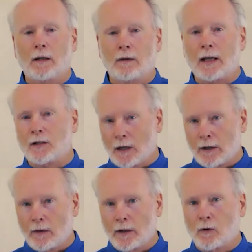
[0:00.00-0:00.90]
they
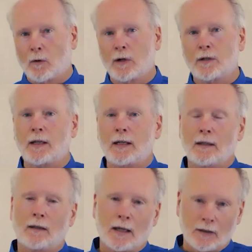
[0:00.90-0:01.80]
started their
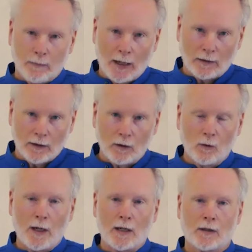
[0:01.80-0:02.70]
quarantine, they spent the 2
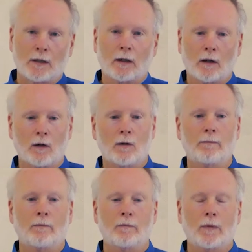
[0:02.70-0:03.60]
weeks in their
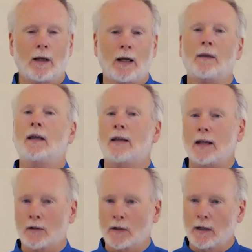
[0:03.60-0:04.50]
home, and then they
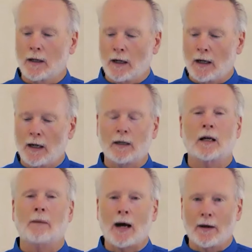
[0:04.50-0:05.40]
could
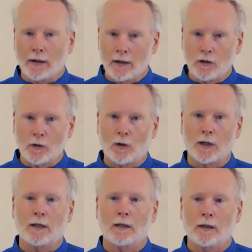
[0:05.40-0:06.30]
come out and
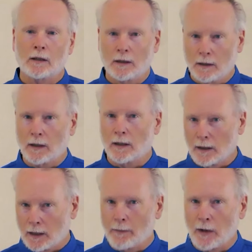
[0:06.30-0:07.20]
enjoy the
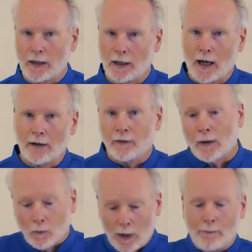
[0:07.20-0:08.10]
community life
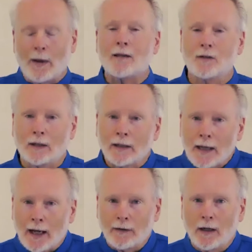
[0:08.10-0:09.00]
that we basically
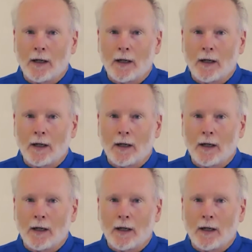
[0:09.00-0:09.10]
had